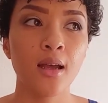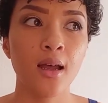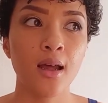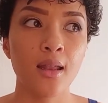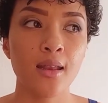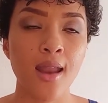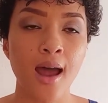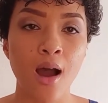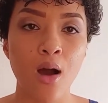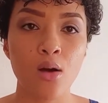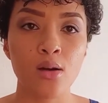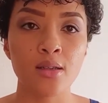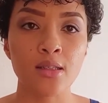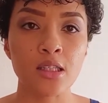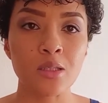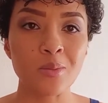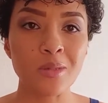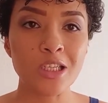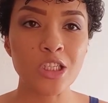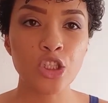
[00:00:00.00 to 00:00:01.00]
Now, a
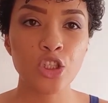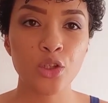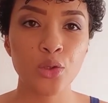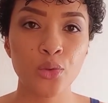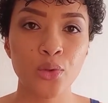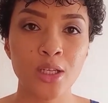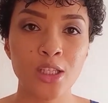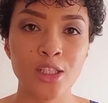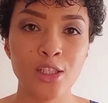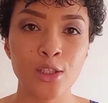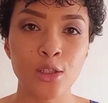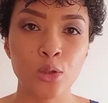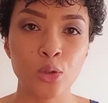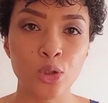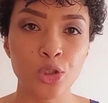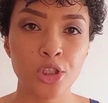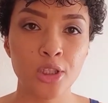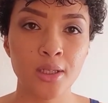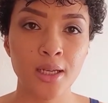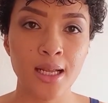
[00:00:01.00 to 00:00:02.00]
special
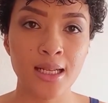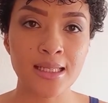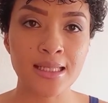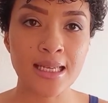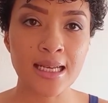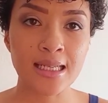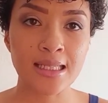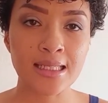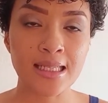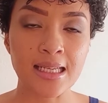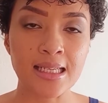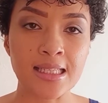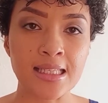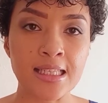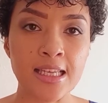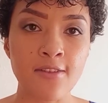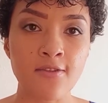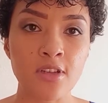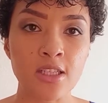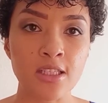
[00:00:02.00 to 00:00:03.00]
resolution entails a
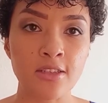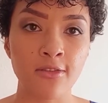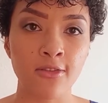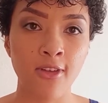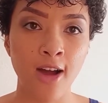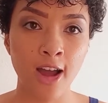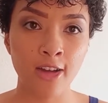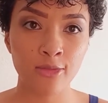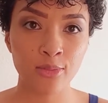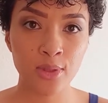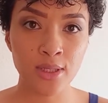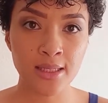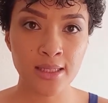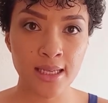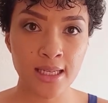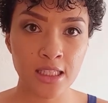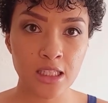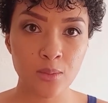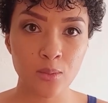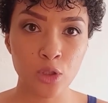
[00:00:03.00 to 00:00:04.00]

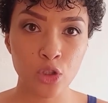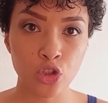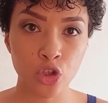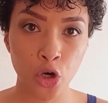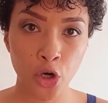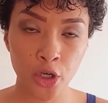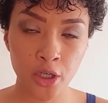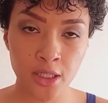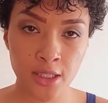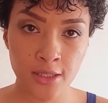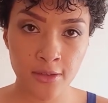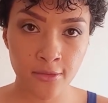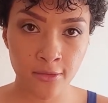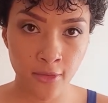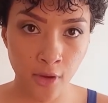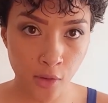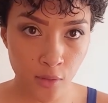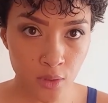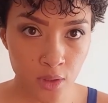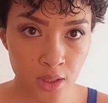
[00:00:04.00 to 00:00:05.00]
75% majority
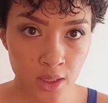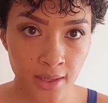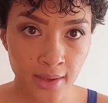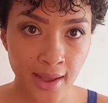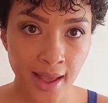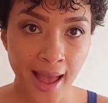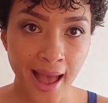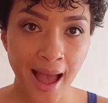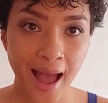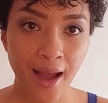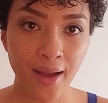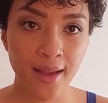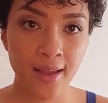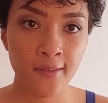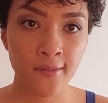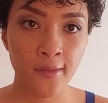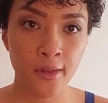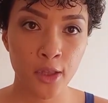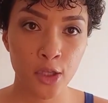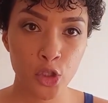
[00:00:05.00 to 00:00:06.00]
vote.
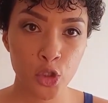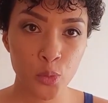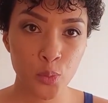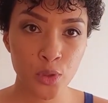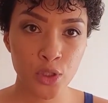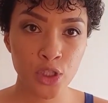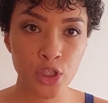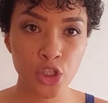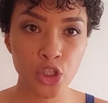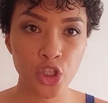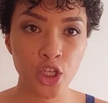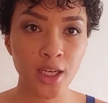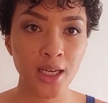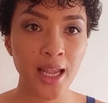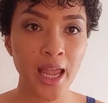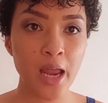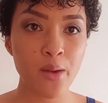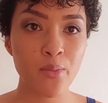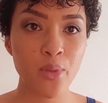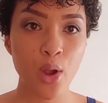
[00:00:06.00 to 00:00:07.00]
However, this position
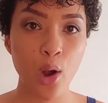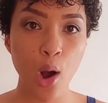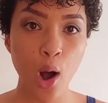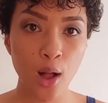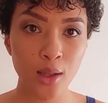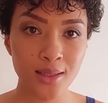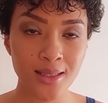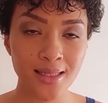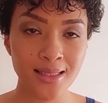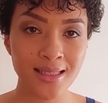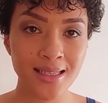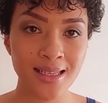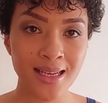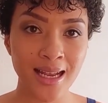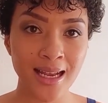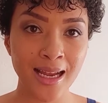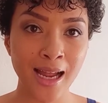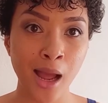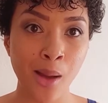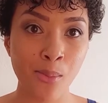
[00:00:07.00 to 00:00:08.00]
can be altered in
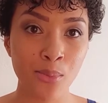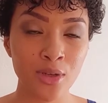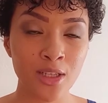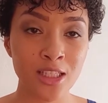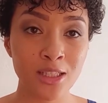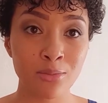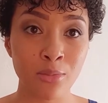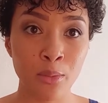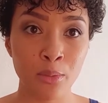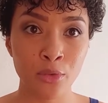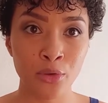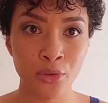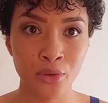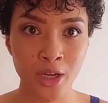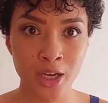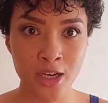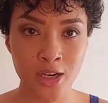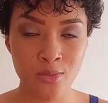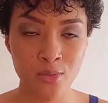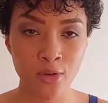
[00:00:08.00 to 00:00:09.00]
a company's
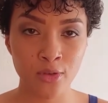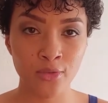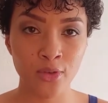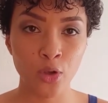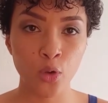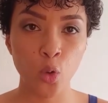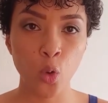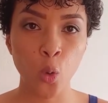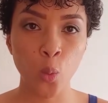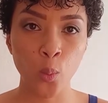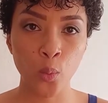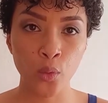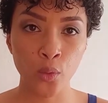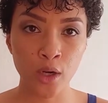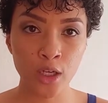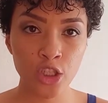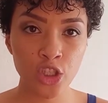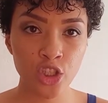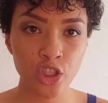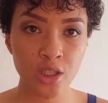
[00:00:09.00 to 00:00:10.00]
Memorandum of
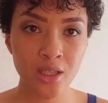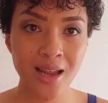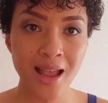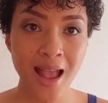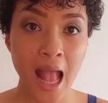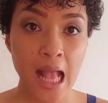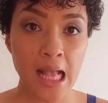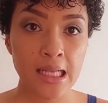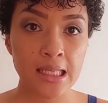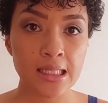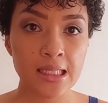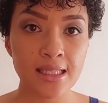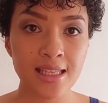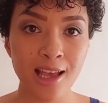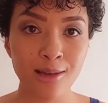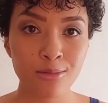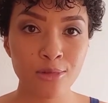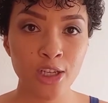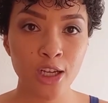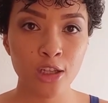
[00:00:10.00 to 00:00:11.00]
Incorporation,
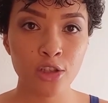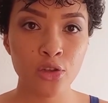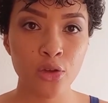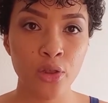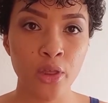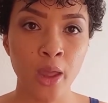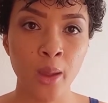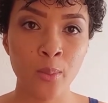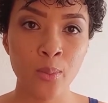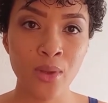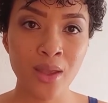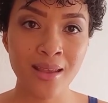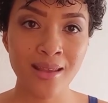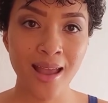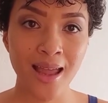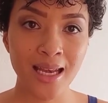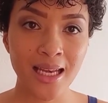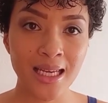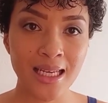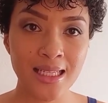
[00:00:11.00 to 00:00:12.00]
subject to there being
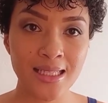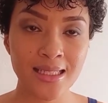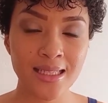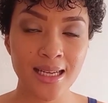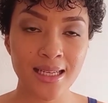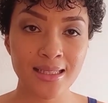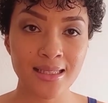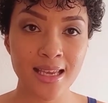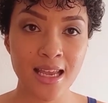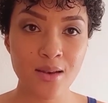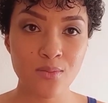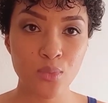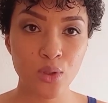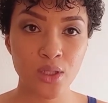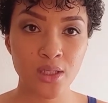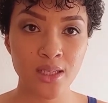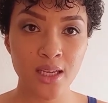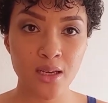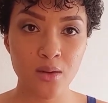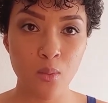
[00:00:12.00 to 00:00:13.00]
at least a
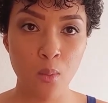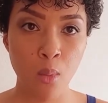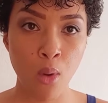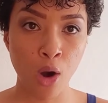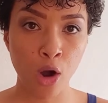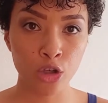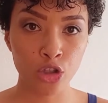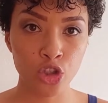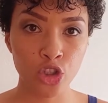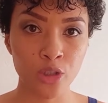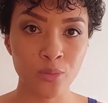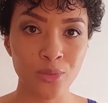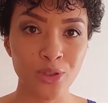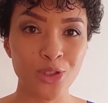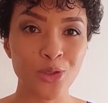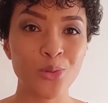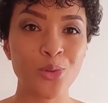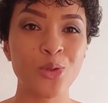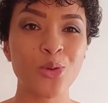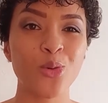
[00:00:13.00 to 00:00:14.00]
10% margin
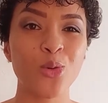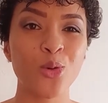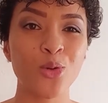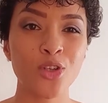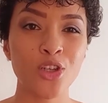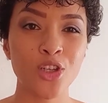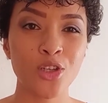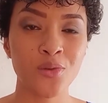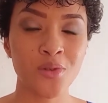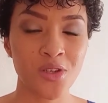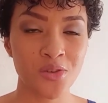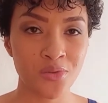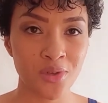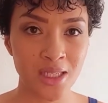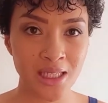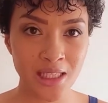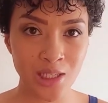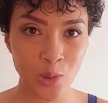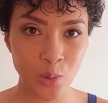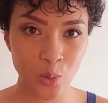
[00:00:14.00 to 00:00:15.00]
between ordinary
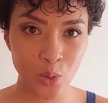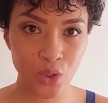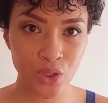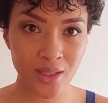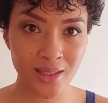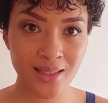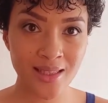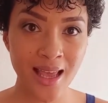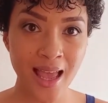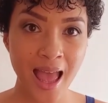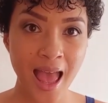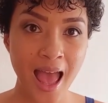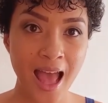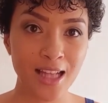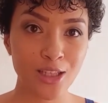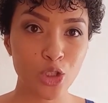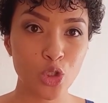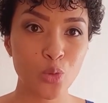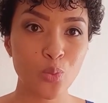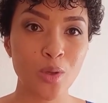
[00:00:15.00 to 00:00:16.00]
resolutions
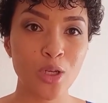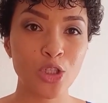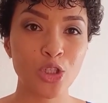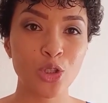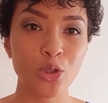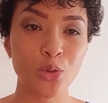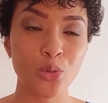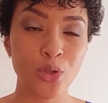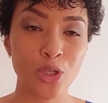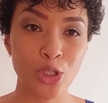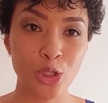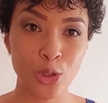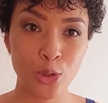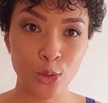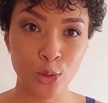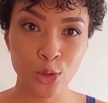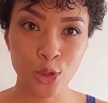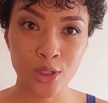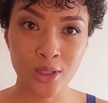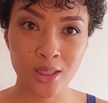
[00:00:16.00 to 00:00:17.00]
and special
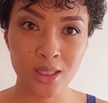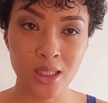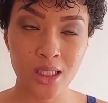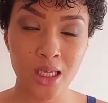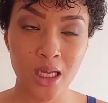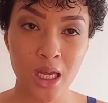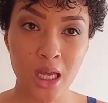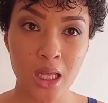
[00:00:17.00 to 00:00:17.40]
resolutions.